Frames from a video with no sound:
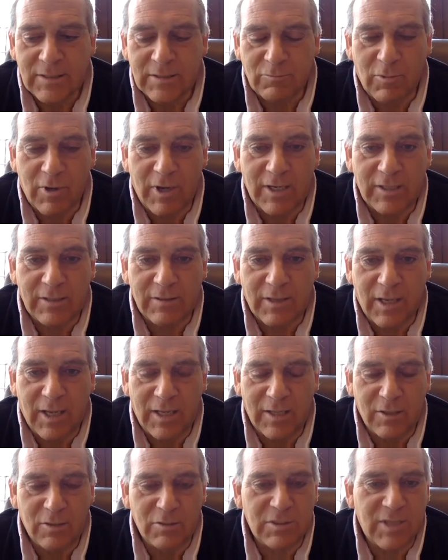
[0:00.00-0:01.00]
Right.
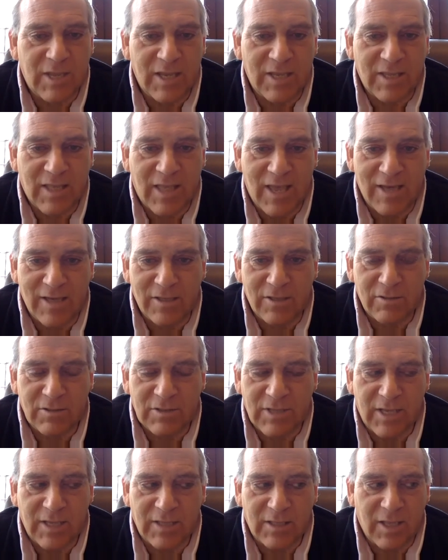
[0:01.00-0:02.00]
And you're saying that, and you're
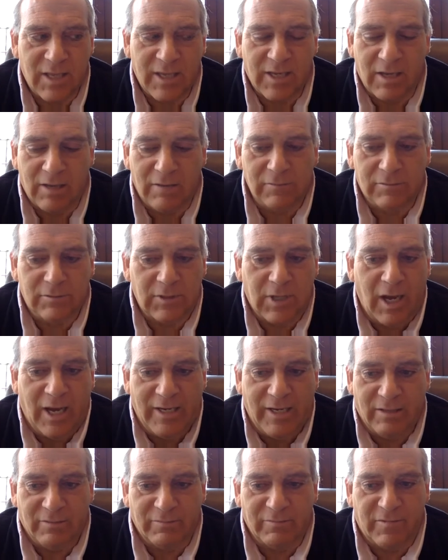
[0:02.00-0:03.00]
saying like, oh
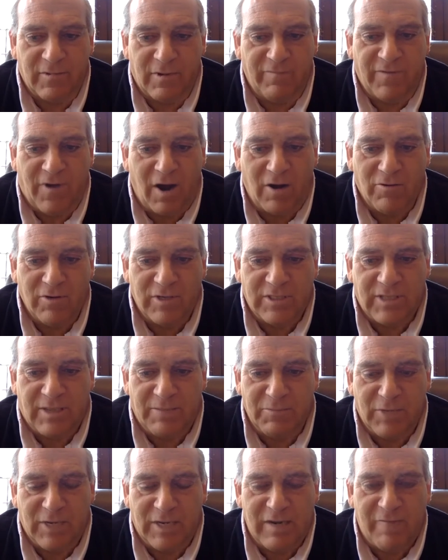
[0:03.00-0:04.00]
God, a forest, I
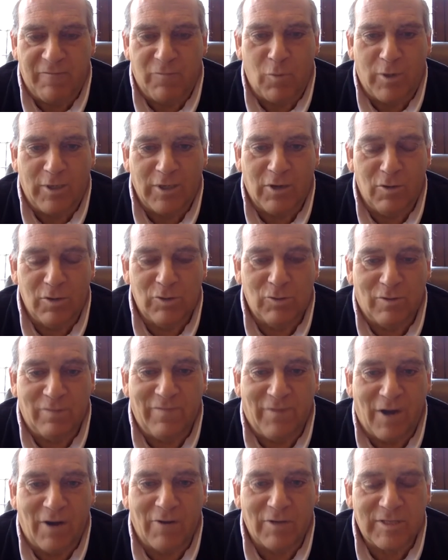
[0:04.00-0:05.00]
never want to go into a
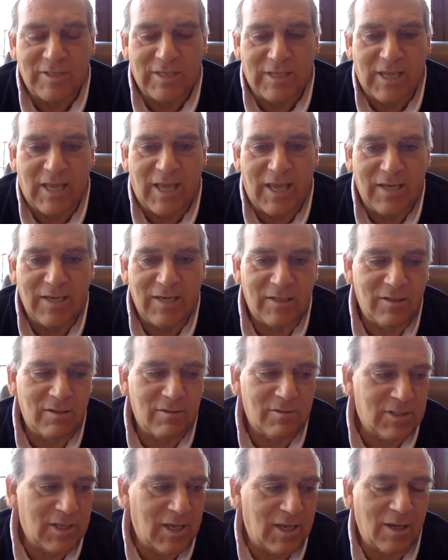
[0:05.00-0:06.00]
forest again. And
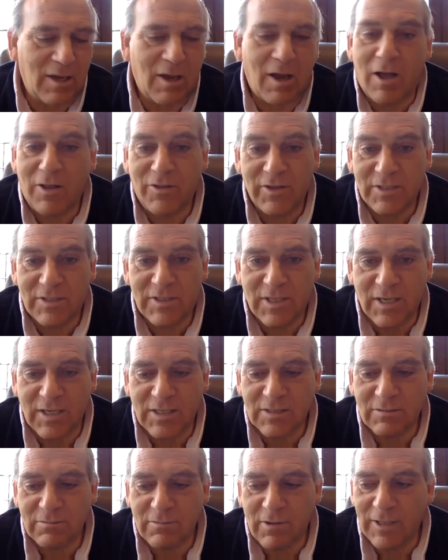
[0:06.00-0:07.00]
you're saying all these
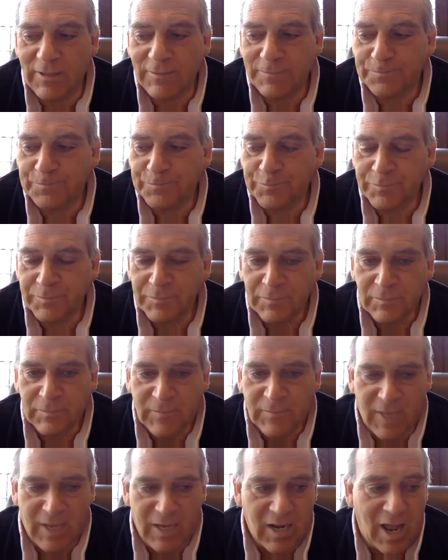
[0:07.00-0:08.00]
things, right?
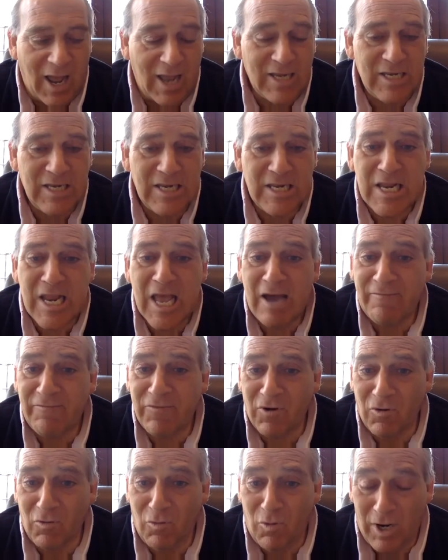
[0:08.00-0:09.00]
And I
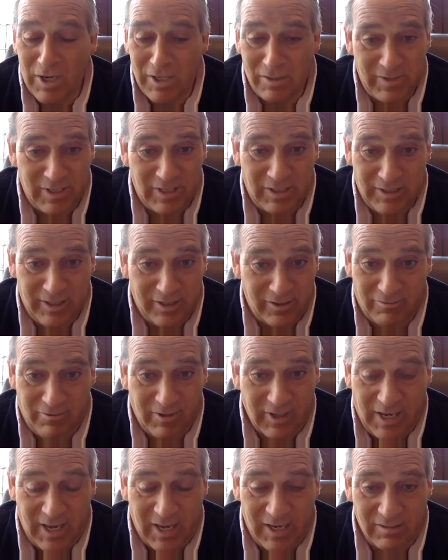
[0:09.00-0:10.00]
never want to be a leader
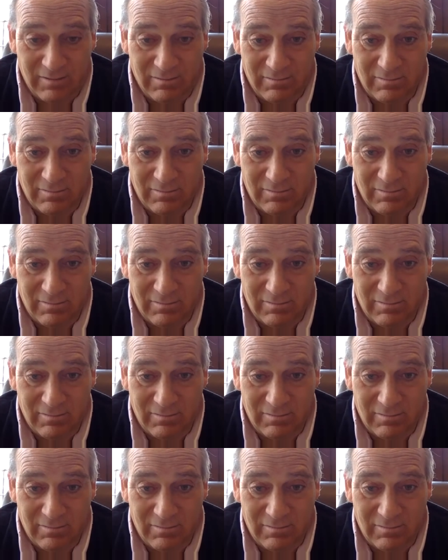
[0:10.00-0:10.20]
again.